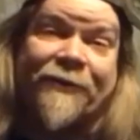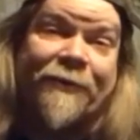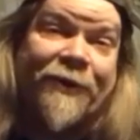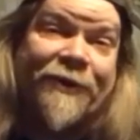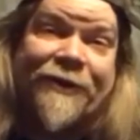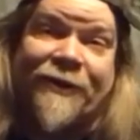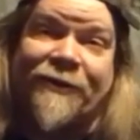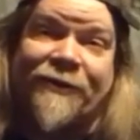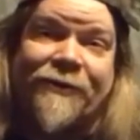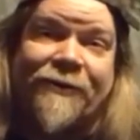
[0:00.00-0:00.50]
what
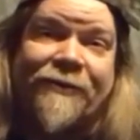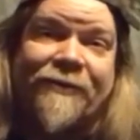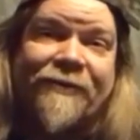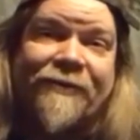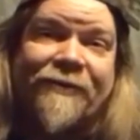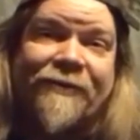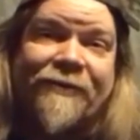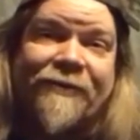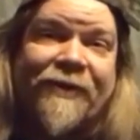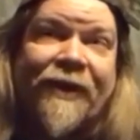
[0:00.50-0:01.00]
they
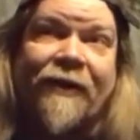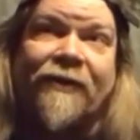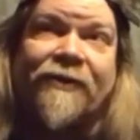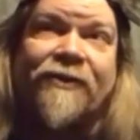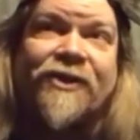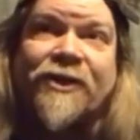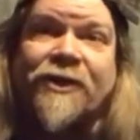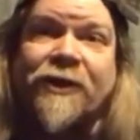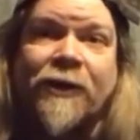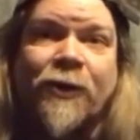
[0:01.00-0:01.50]
they'll
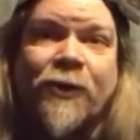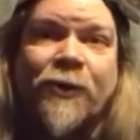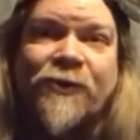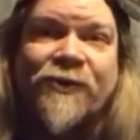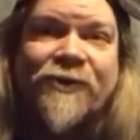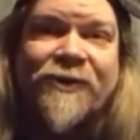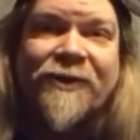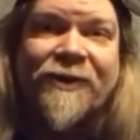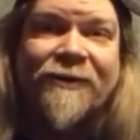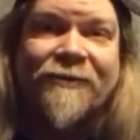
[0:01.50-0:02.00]
just
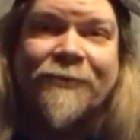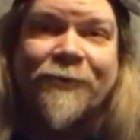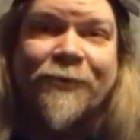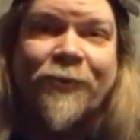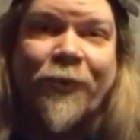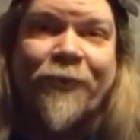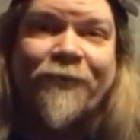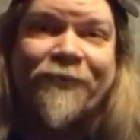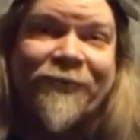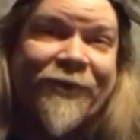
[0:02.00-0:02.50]
lose
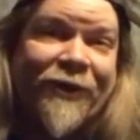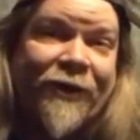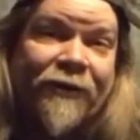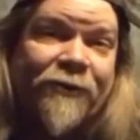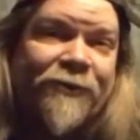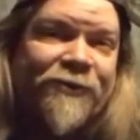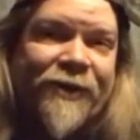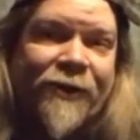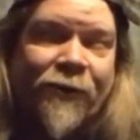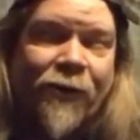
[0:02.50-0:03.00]
they'll
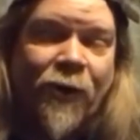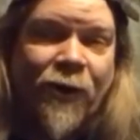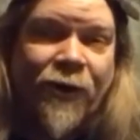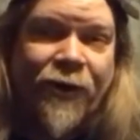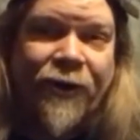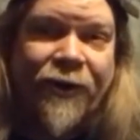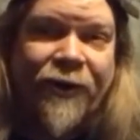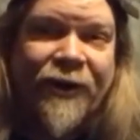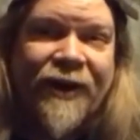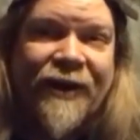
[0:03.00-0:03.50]
lose their
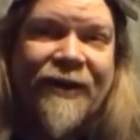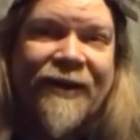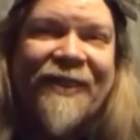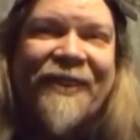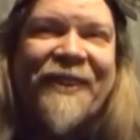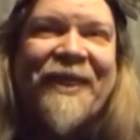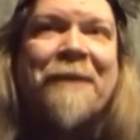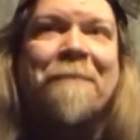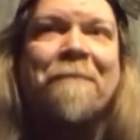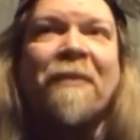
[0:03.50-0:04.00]
order.
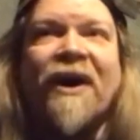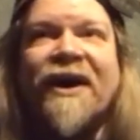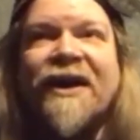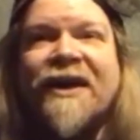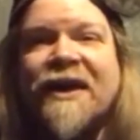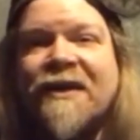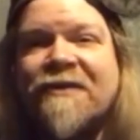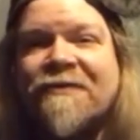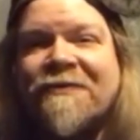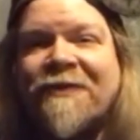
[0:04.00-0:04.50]
They might
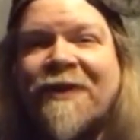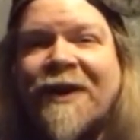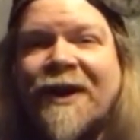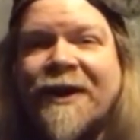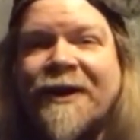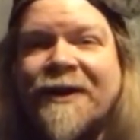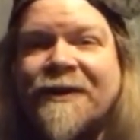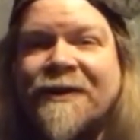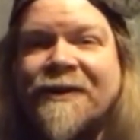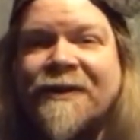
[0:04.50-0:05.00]
get
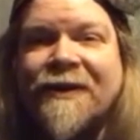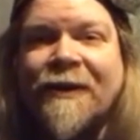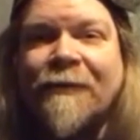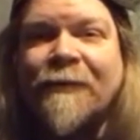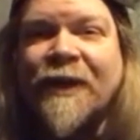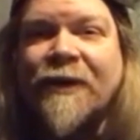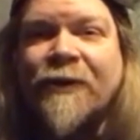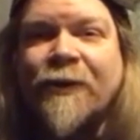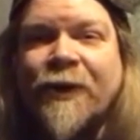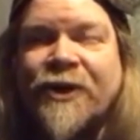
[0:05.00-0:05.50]
fined. I'm
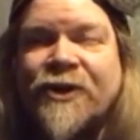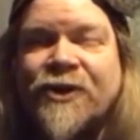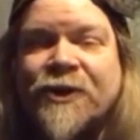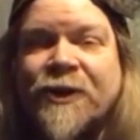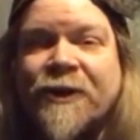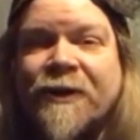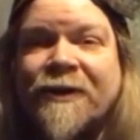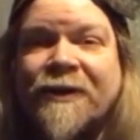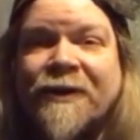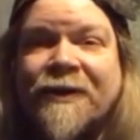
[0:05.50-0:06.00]
not quite
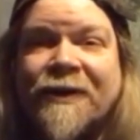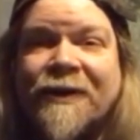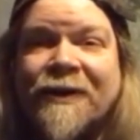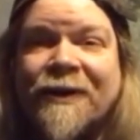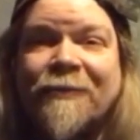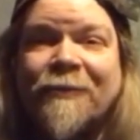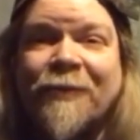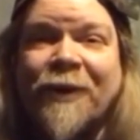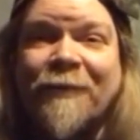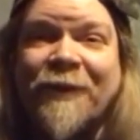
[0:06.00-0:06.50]
sure,
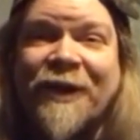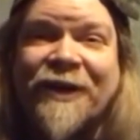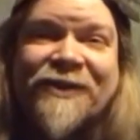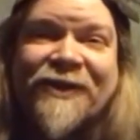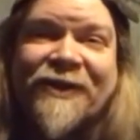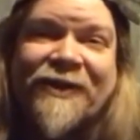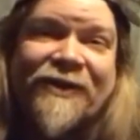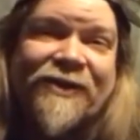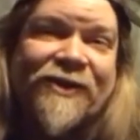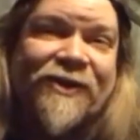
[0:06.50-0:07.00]
but
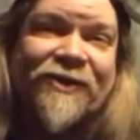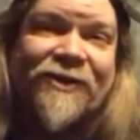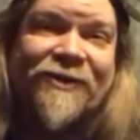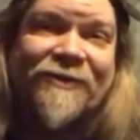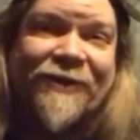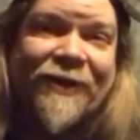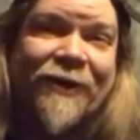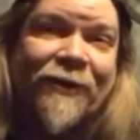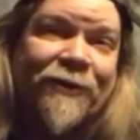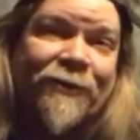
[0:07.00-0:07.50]
basically they just
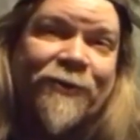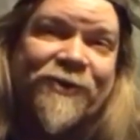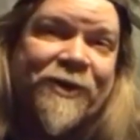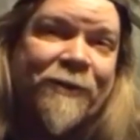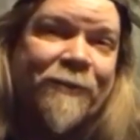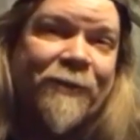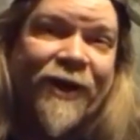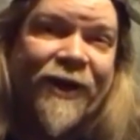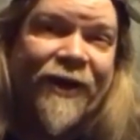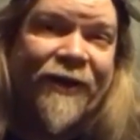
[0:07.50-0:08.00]
they'll lose the
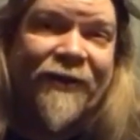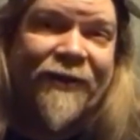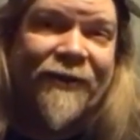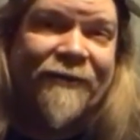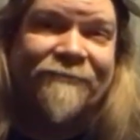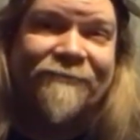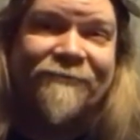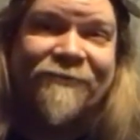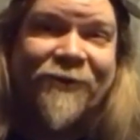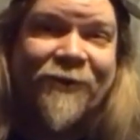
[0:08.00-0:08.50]
money
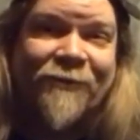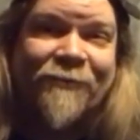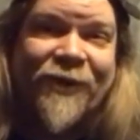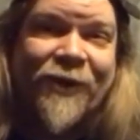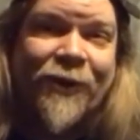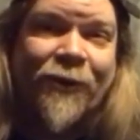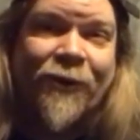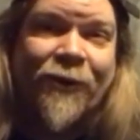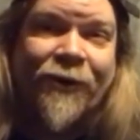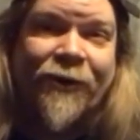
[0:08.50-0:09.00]
from the order.